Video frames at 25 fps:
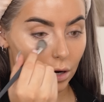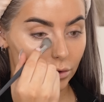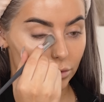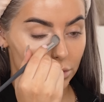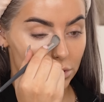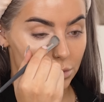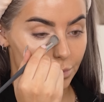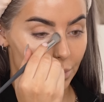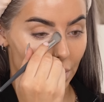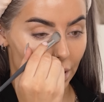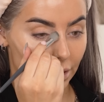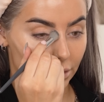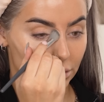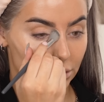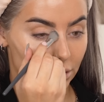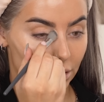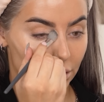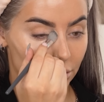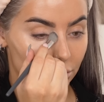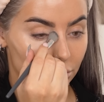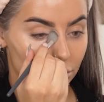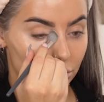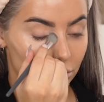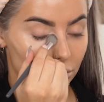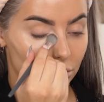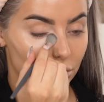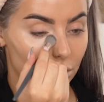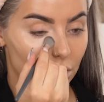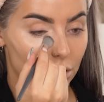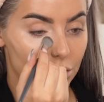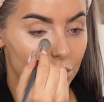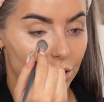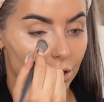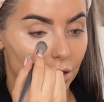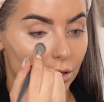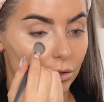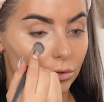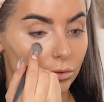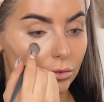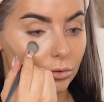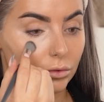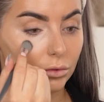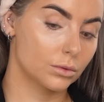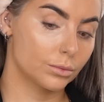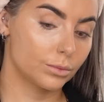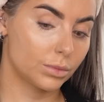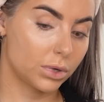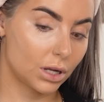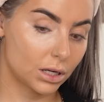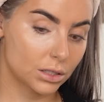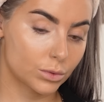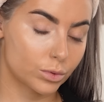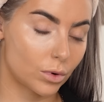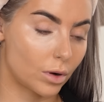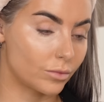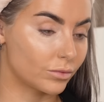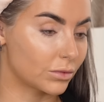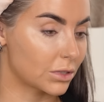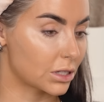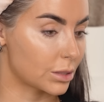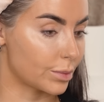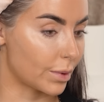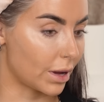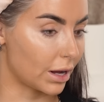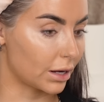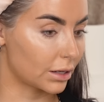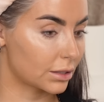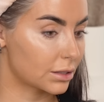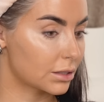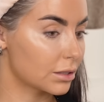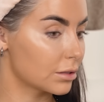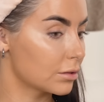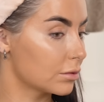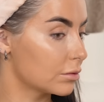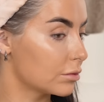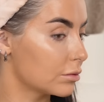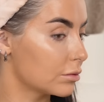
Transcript: I respect it. I do. Plus one respect.